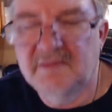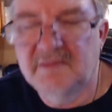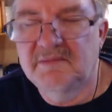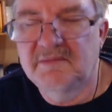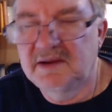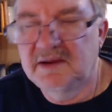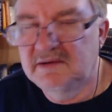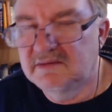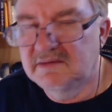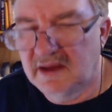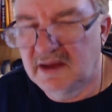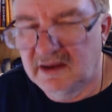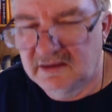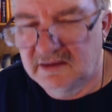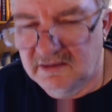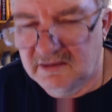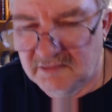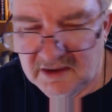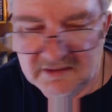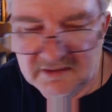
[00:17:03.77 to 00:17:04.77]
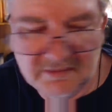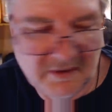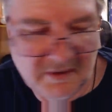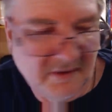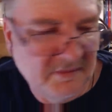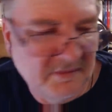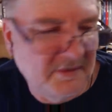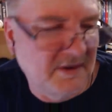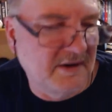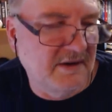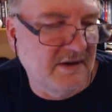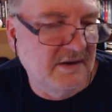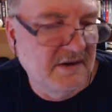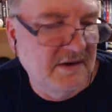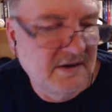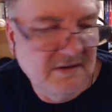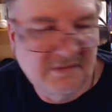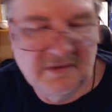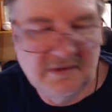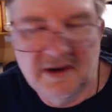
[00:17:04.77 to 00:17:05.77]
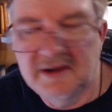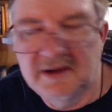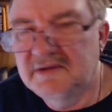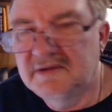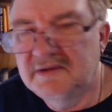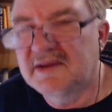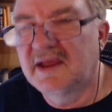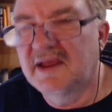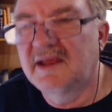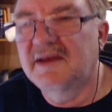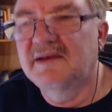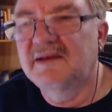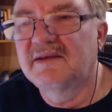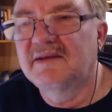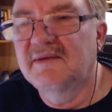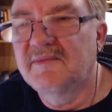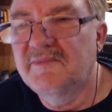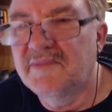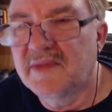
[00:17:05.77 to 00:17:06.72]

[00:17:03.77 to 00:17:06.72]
Mike Stanton the baseball player. Ryan Stanton